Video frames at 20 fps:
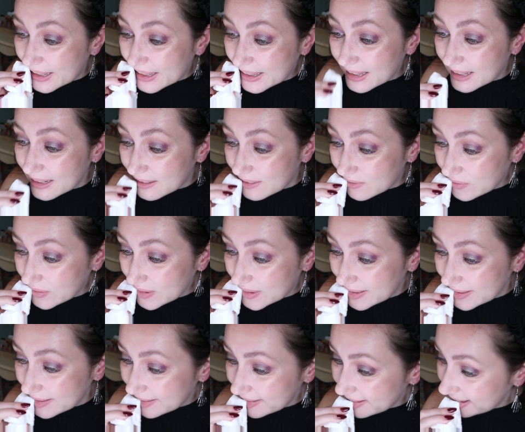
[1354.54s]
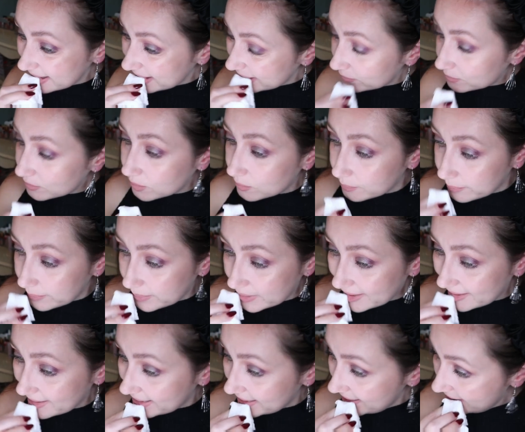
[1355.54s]
They definitely won't
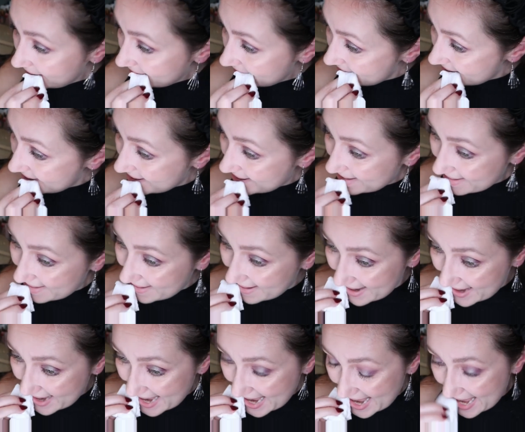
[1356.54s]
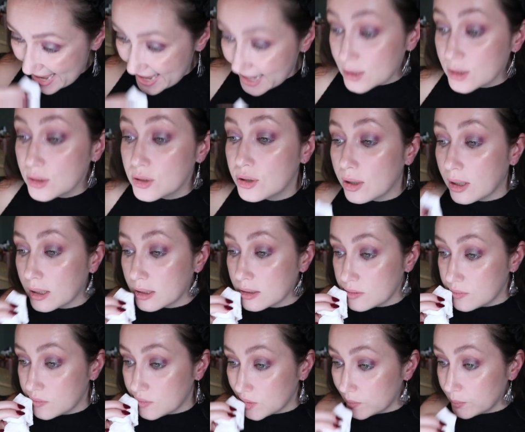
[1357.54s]
be
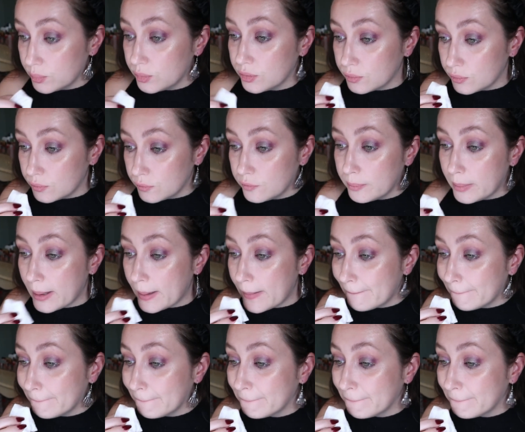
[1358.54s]
transfer proof, but